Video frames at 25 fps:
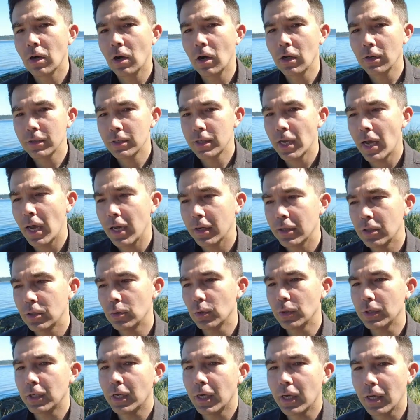contact
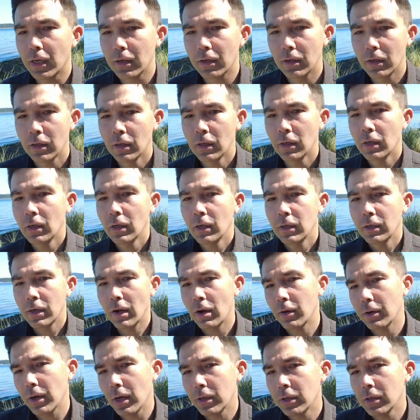you again.
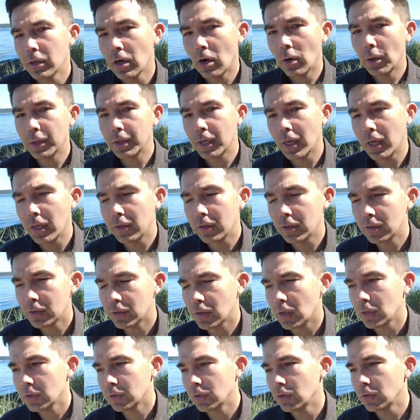Now you know again,
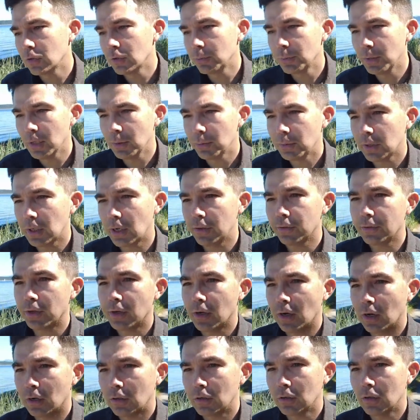there's all sorts of people out
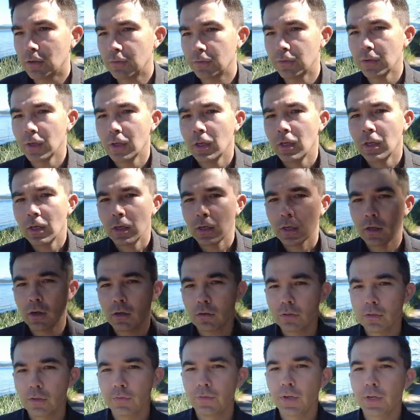there who have
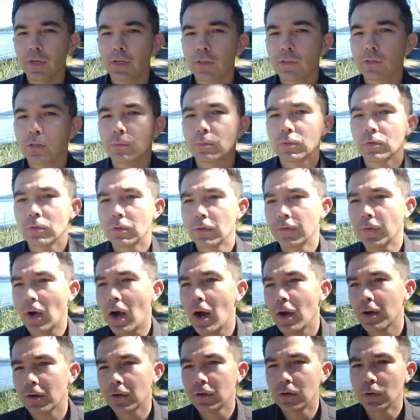cultivated some sort of
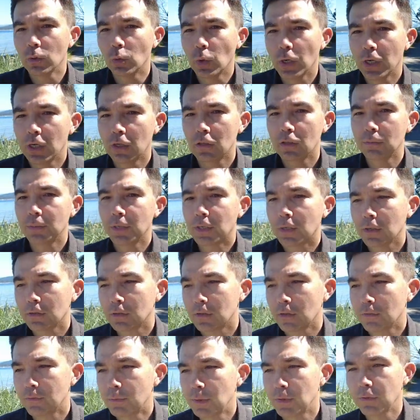iron will
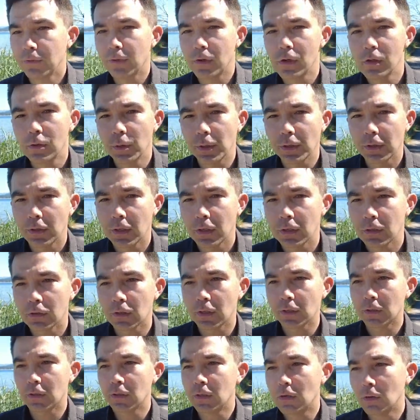because they've been following things
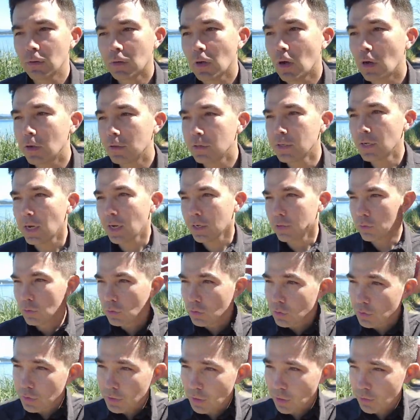like the no contact
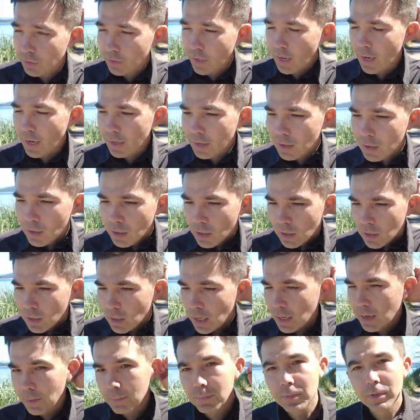rule and all that.
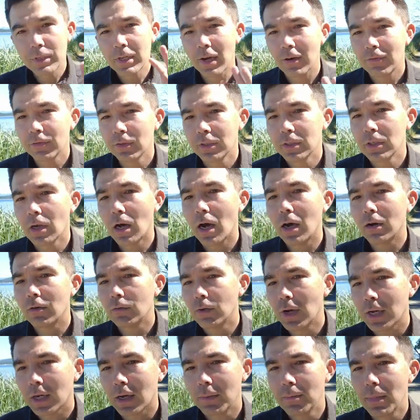And I'm definitely not
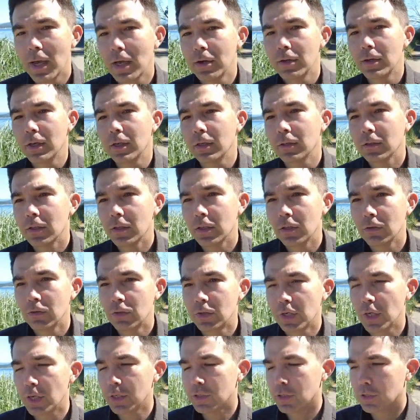recommending that you
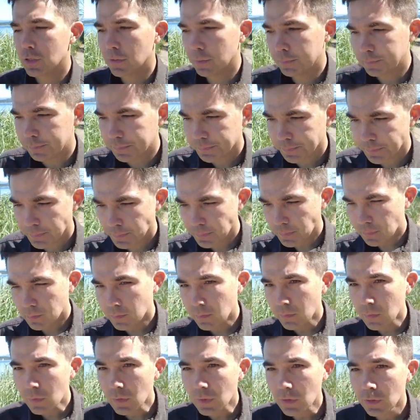just,
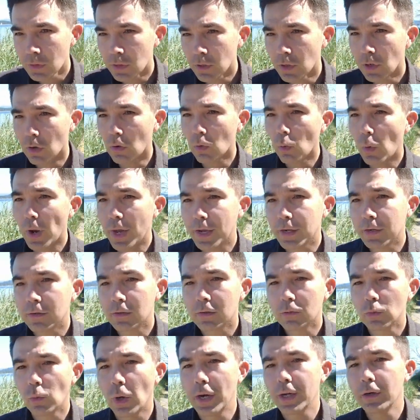you know, wait
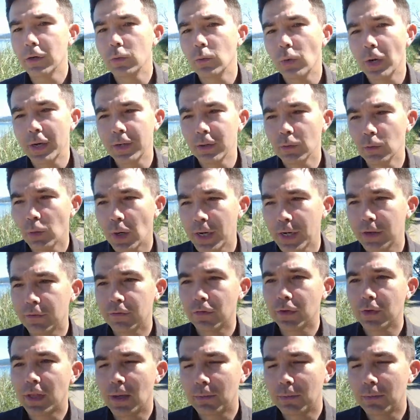and wait and wait and wait for